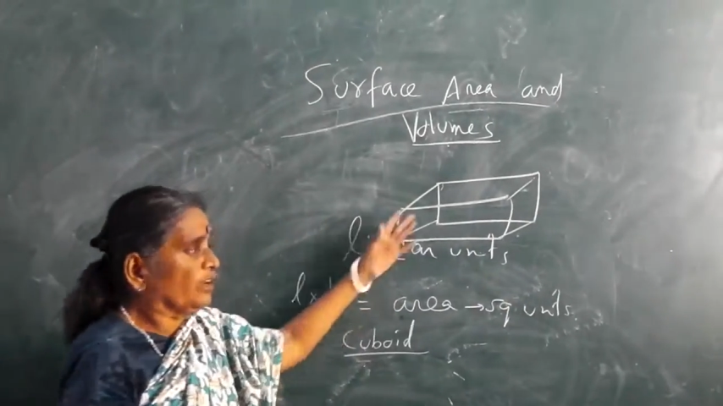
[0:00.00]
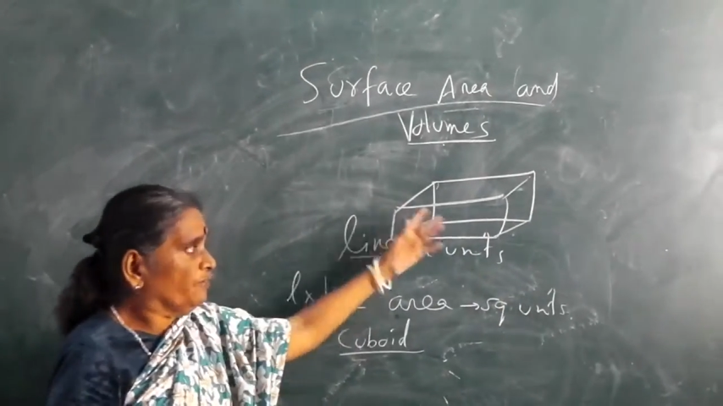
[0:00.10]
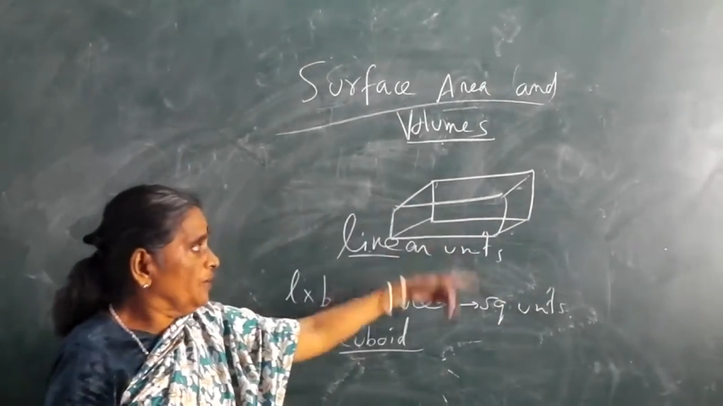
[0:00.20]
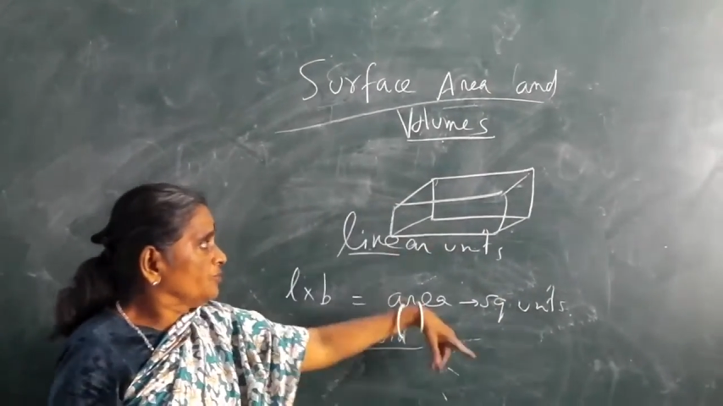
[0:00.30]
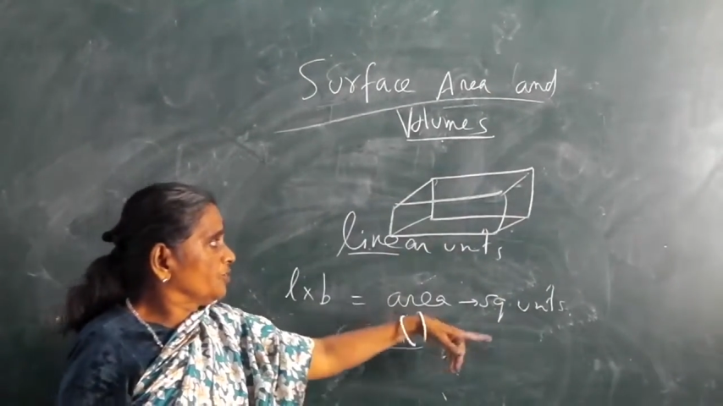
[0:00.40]

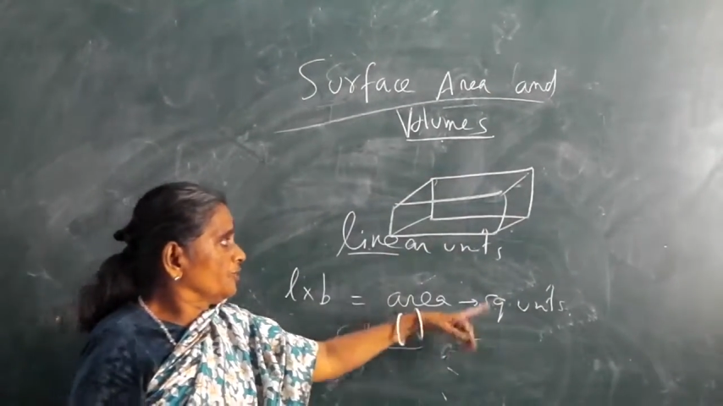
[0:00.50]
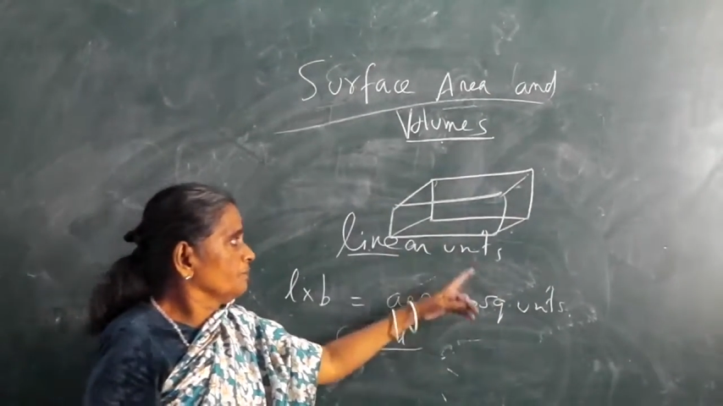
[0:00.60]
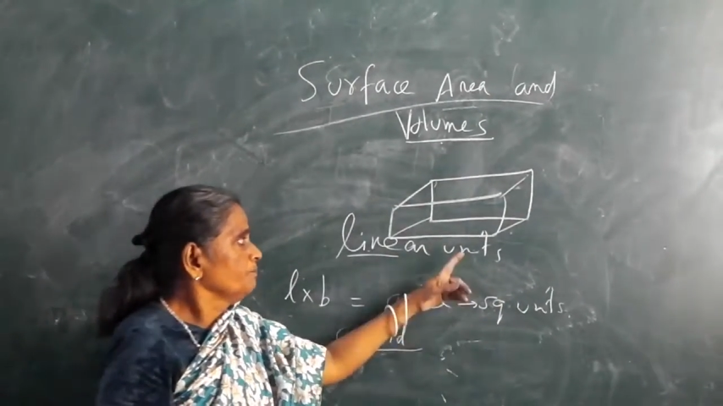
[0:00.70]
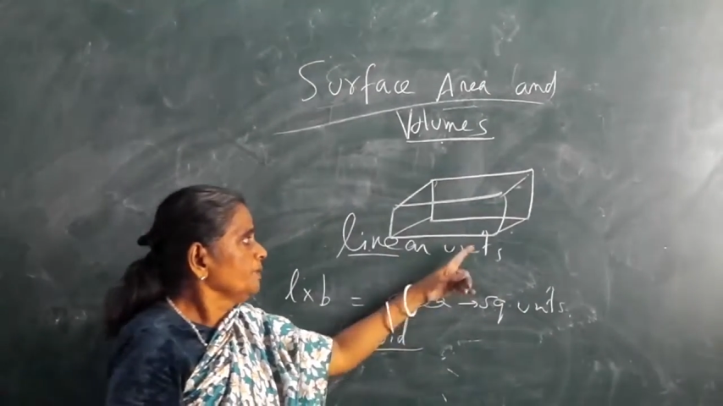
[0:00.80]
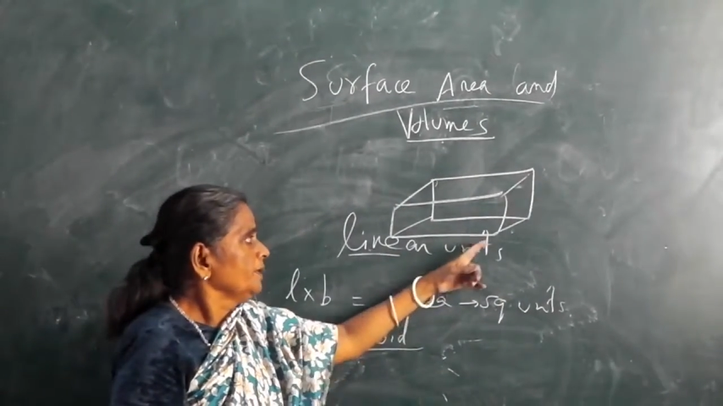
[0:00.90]
surfaces,
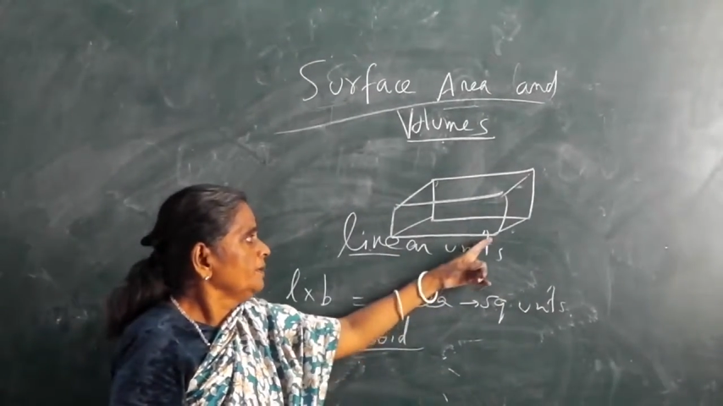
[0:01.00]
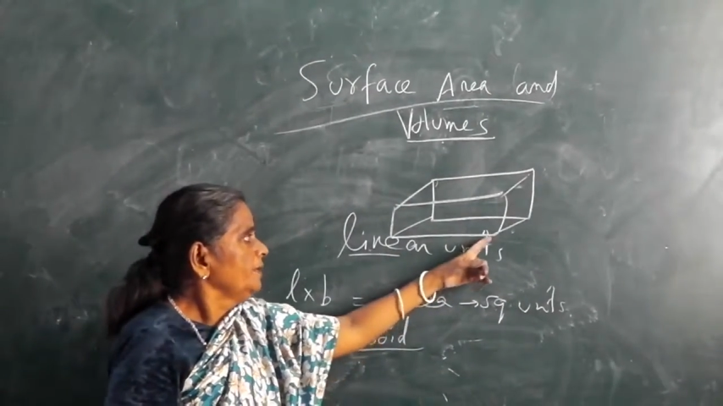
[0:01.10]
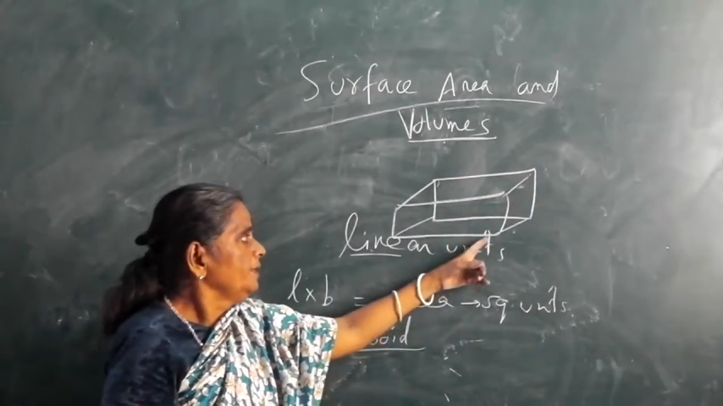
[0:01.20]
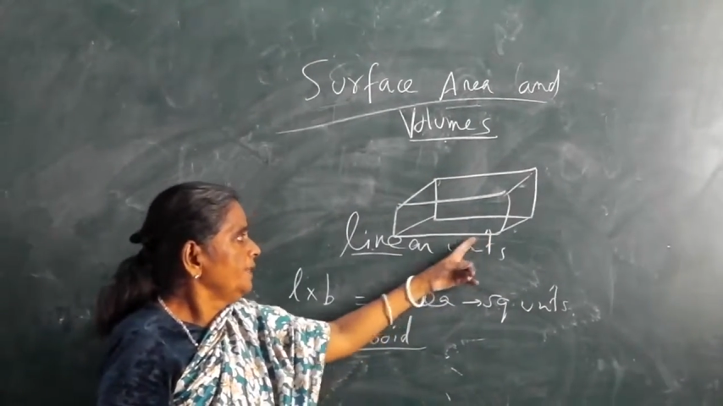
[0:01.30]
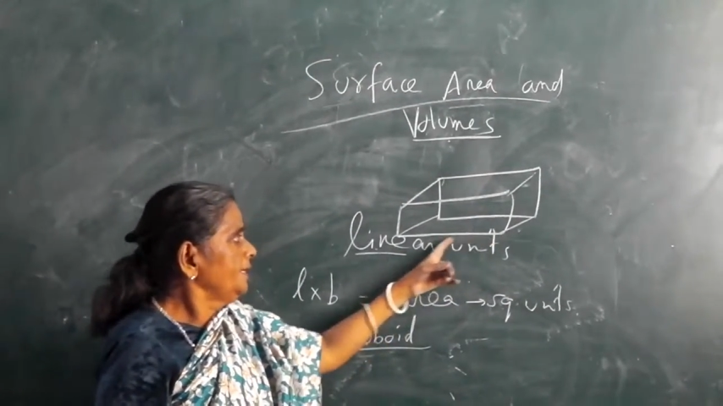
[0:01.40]

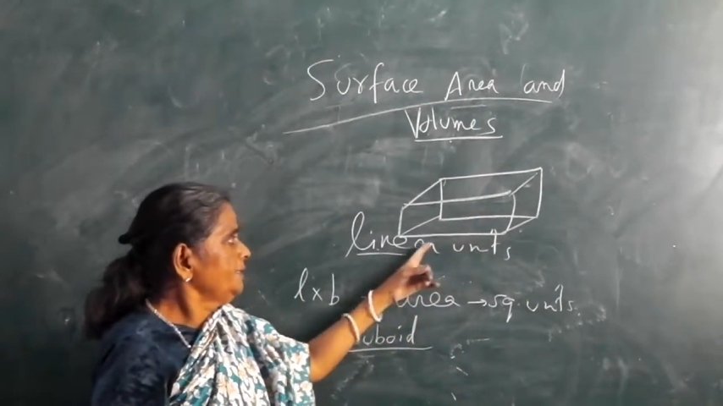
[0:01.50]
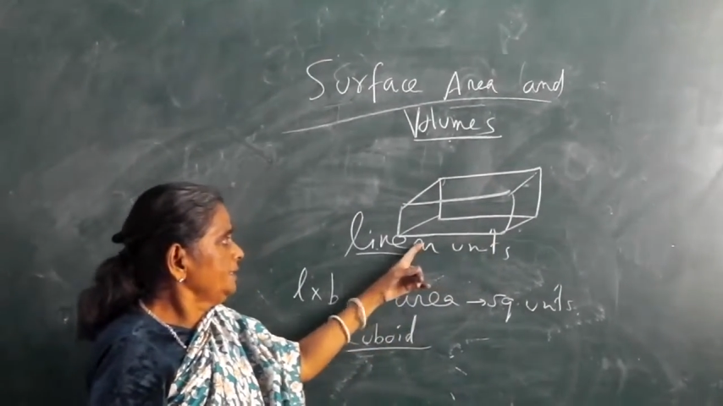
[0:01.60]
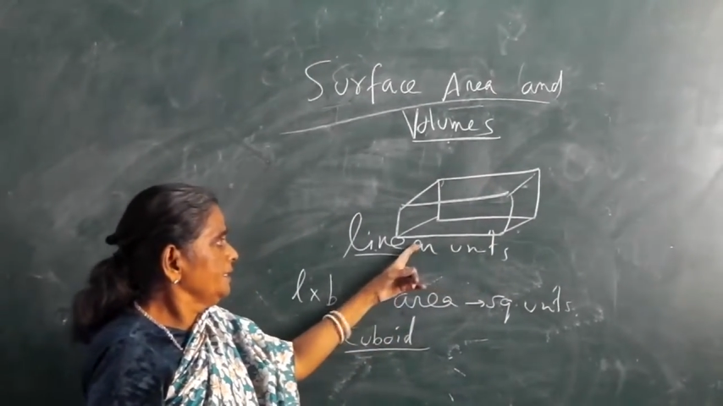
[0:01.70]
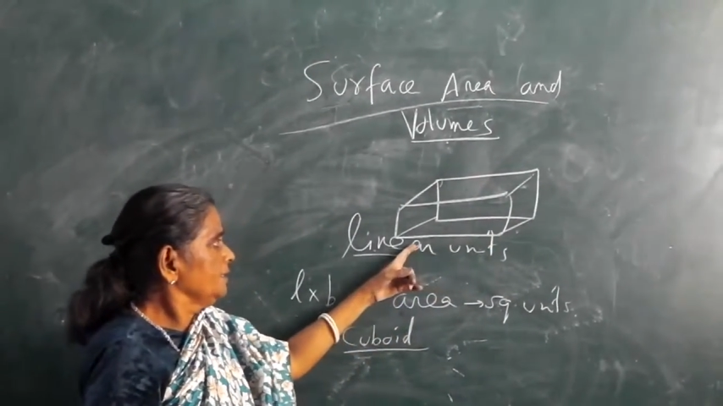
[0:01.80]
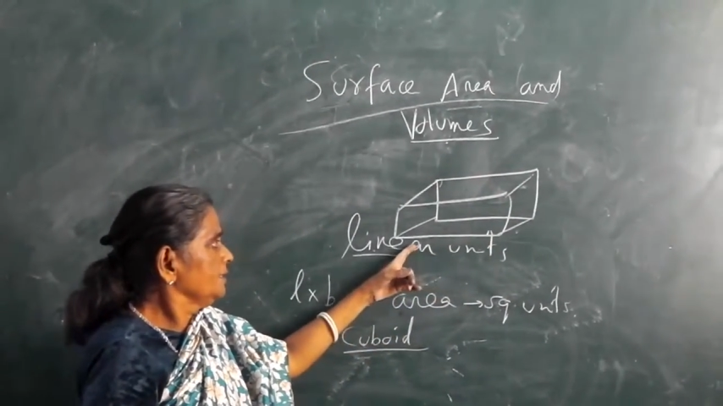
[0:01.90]

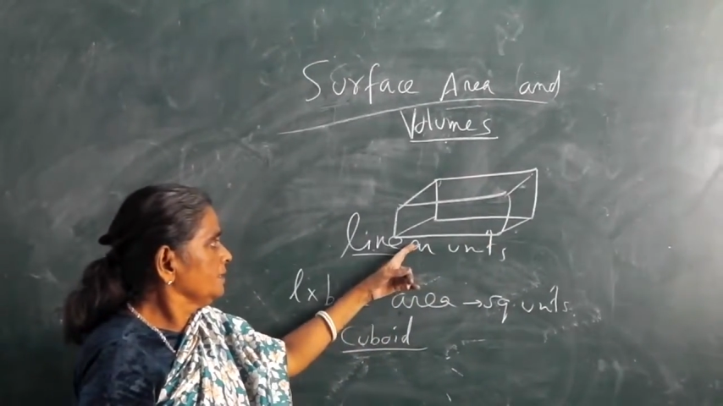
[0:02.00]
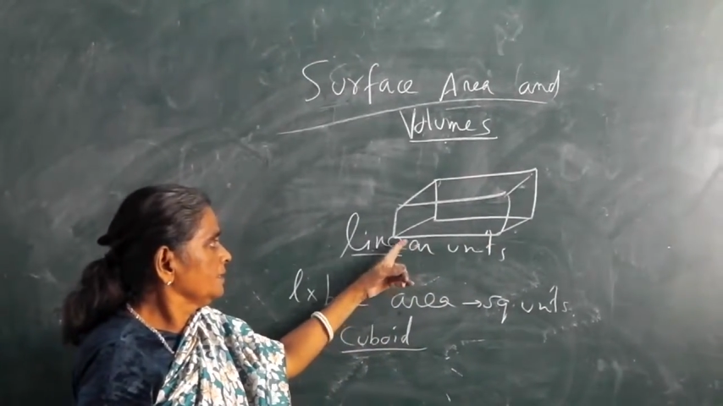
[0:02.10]
length,